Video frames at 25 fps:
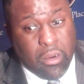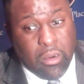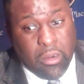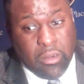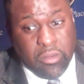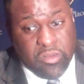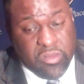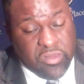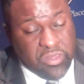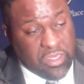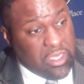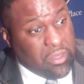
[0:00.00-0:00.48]

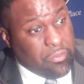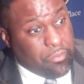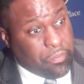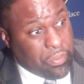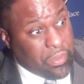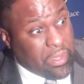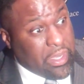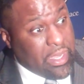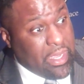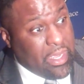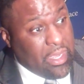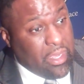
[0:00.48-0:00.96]
or seen
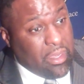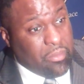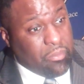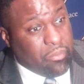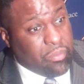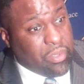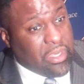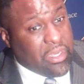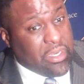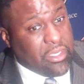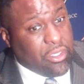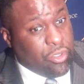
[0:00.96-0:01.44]
play,
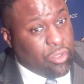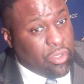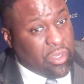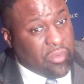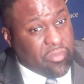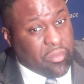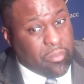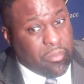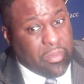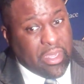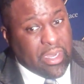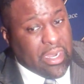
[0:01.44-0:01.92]
but you
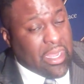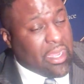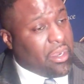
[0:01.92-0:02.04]
never met.